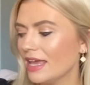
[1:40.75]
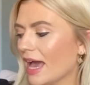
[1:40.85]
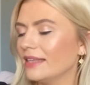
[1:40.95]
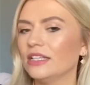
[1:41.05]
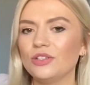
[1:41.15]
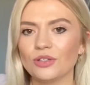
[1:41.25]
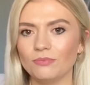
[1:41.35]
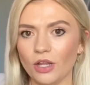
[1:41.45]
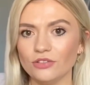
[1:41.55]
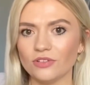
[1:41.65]
and then you can
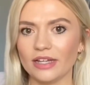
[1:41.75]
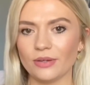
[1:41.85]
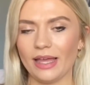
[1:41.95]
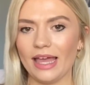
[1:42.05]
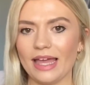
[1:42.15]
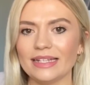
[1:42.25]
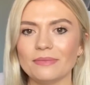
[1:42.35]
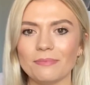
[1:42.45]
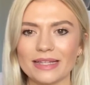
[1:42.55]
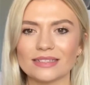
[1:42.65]
blow dry your hair and
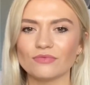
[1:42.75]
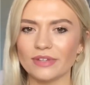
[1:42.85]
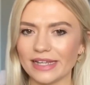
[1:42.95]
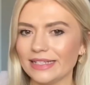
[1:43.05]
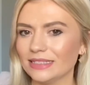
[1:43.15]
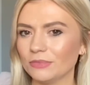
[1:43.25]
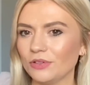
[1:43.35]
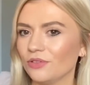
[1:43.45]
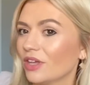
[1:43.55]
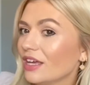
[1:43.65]
it makes it really smooth,